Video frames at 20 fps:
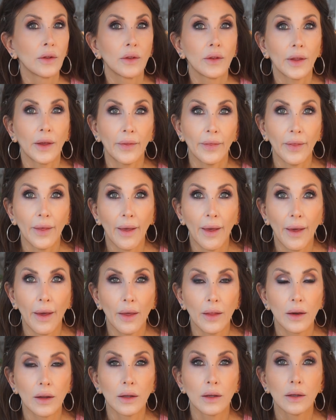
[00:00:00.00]
like
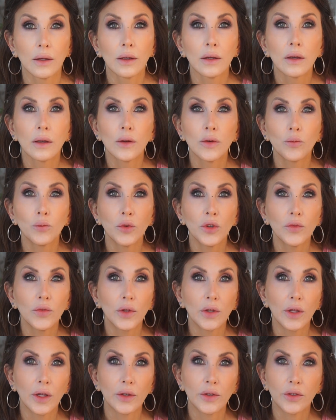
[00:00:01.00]
that. Move
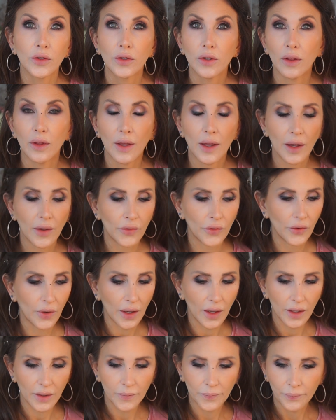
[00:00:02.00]
the longest to the
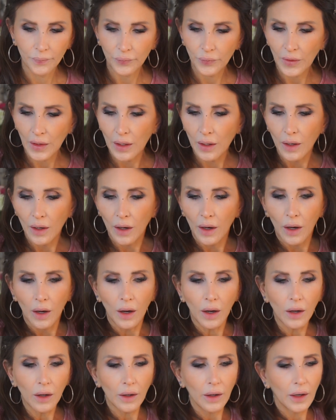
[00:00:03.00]
outside.
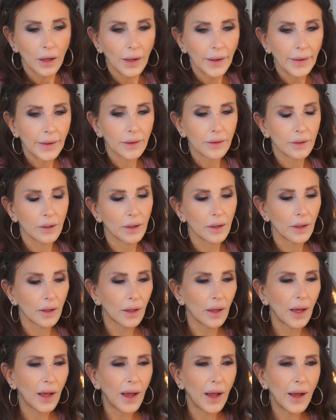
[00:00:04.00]
All right,
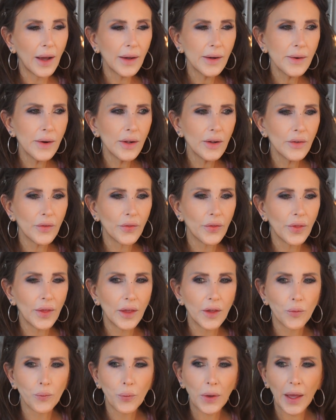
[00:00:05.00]
I don't
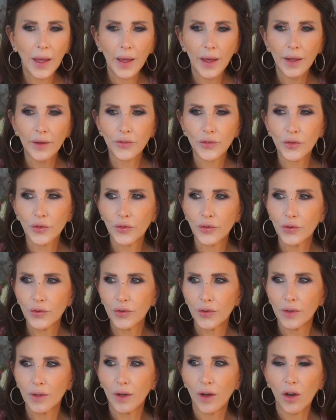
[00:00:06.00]
think
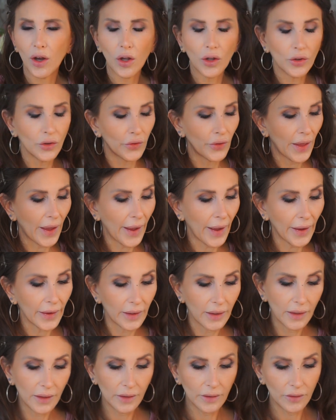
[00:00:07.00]
Pat's all
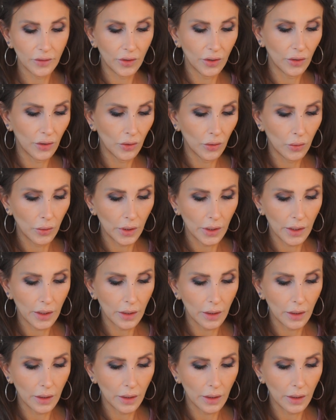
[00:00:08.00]
that into